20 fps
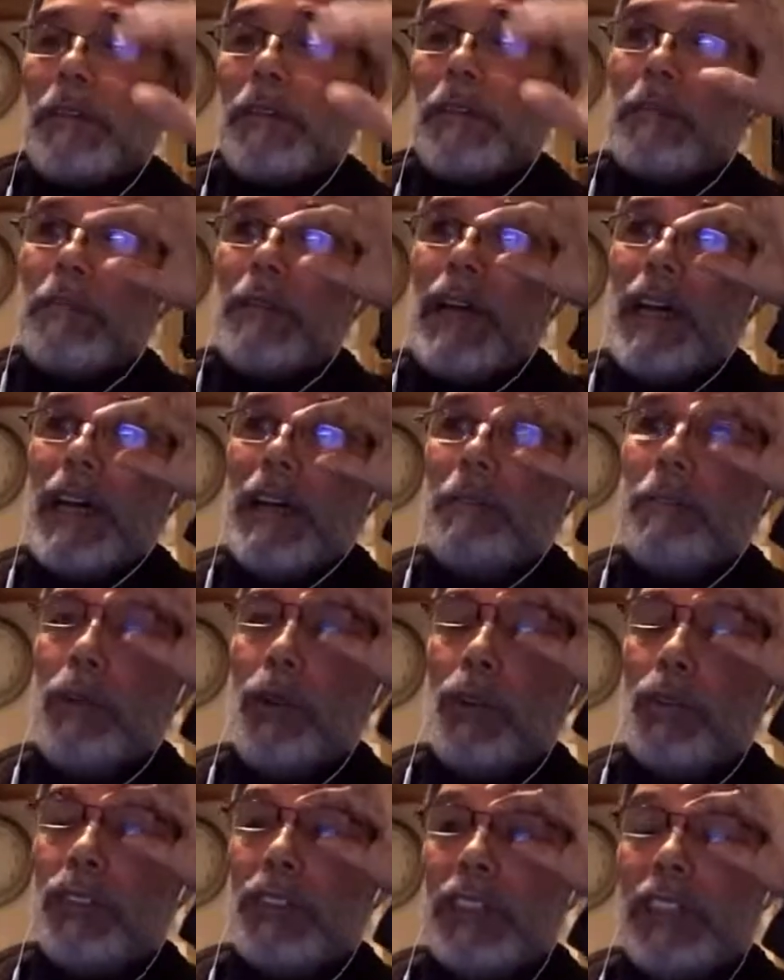
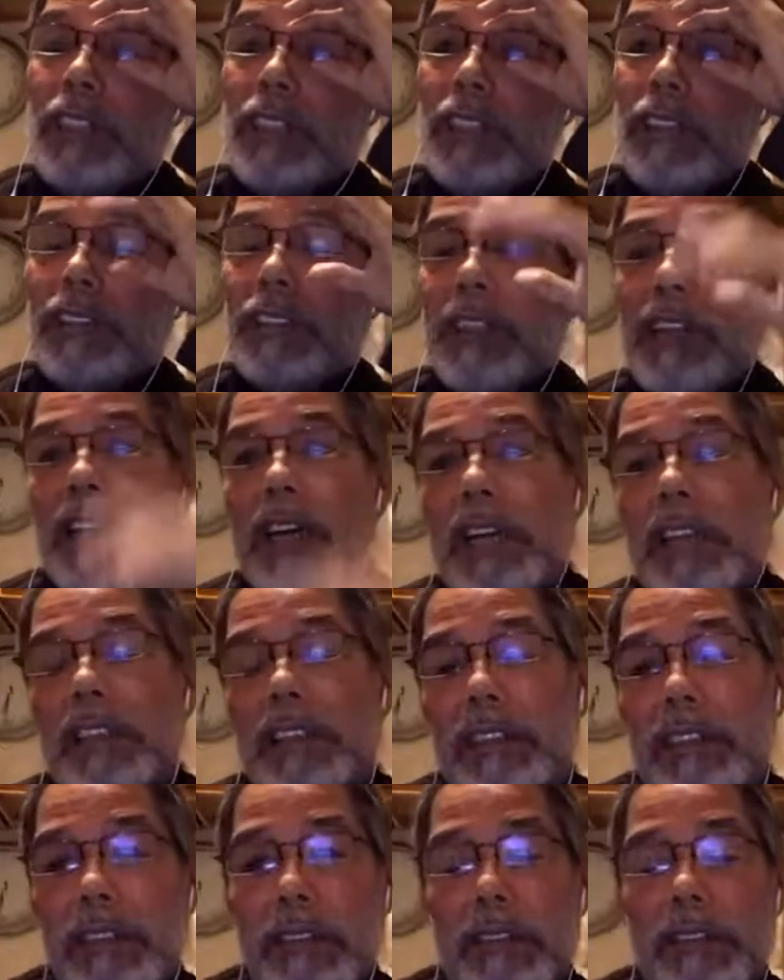postings on
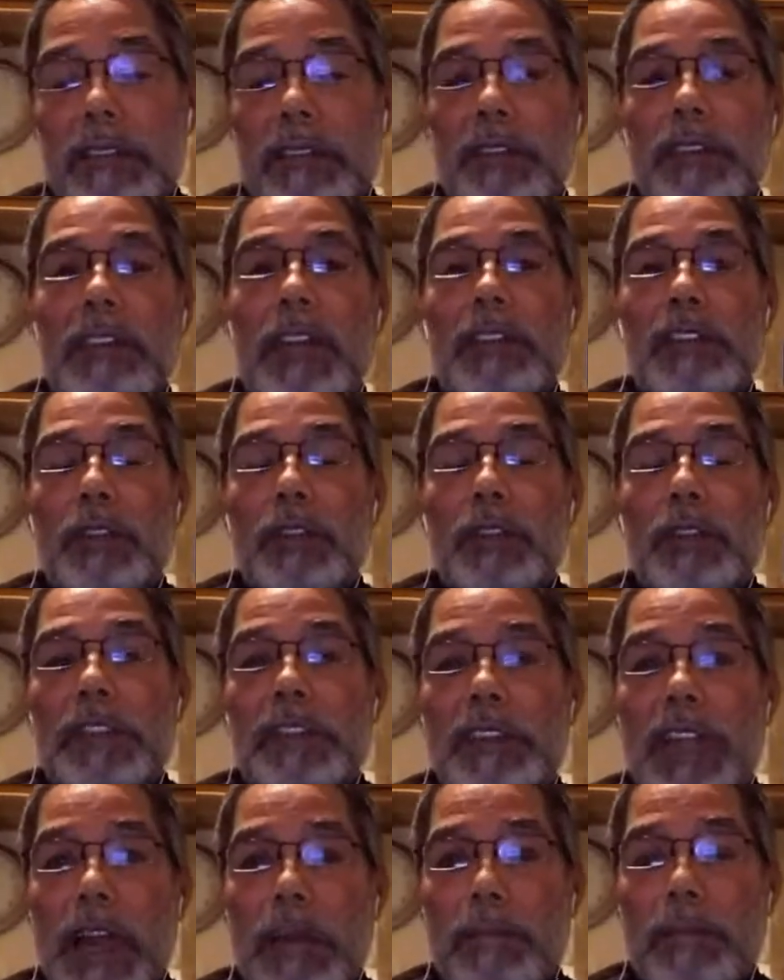the Salsa Web
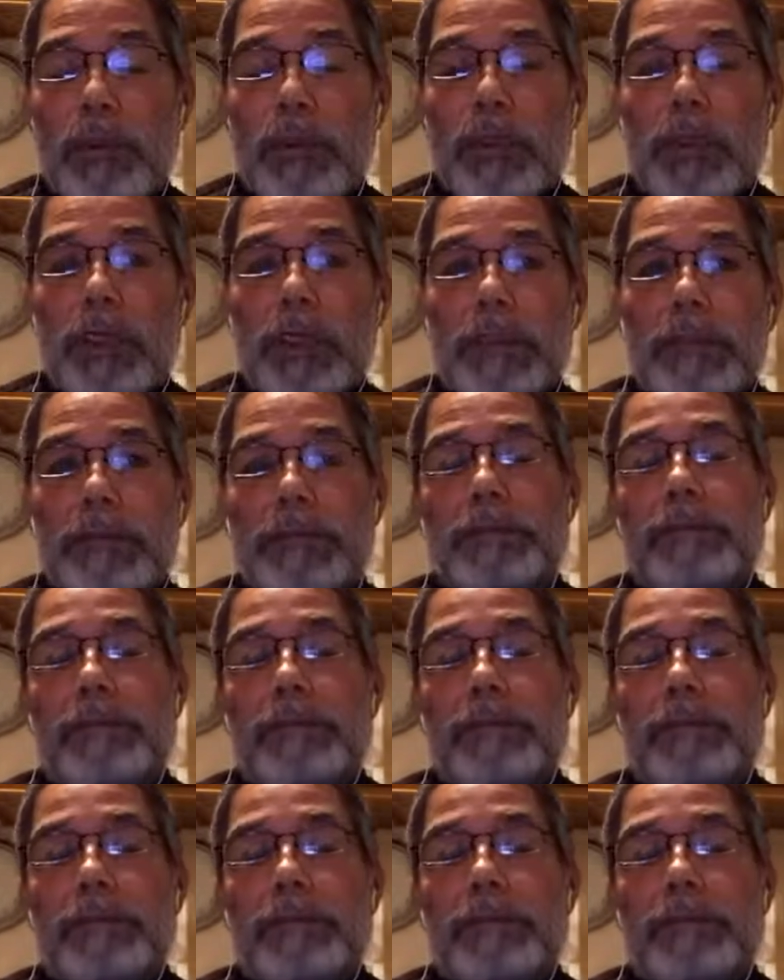chat board,